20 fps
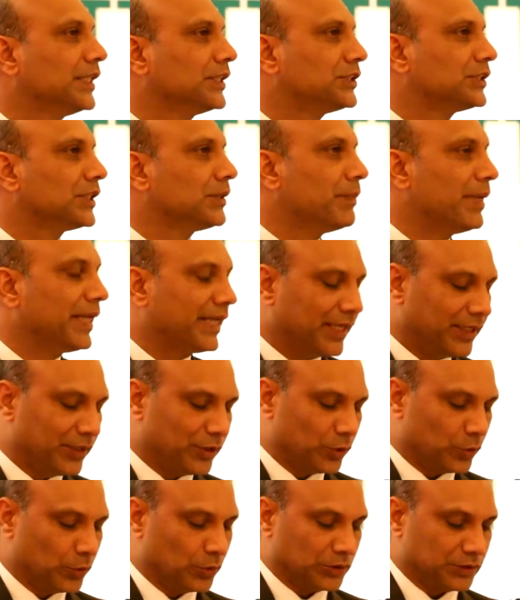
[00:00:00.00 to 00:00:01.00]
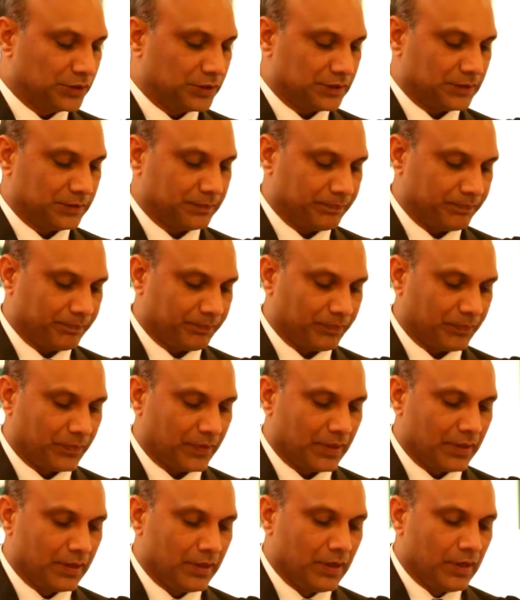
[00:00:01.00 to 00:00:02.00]
decision-making tools.
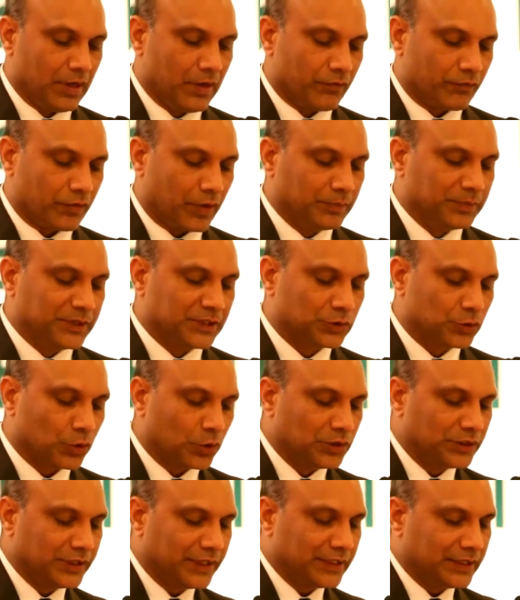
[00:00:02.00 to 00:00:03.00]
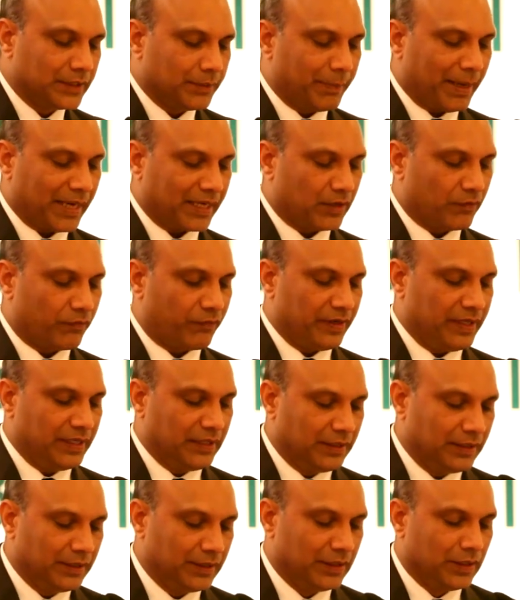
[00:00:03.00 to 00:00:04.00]
From the soldier in the
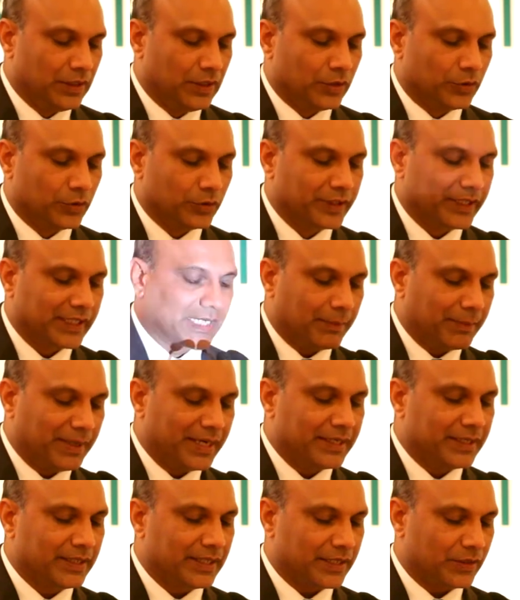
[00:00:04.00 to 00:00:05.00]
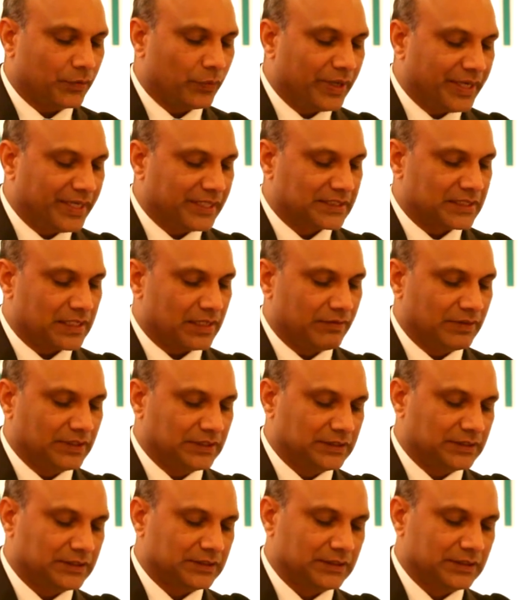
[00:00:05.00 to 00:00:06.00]
battlefield to the commander at various
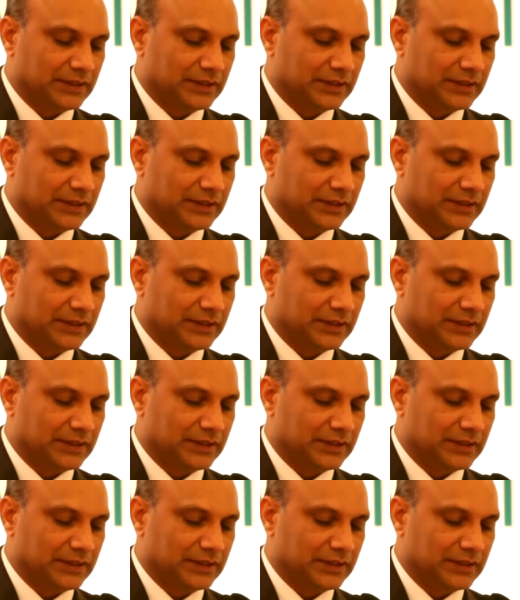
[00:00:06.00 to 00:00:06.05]
levels,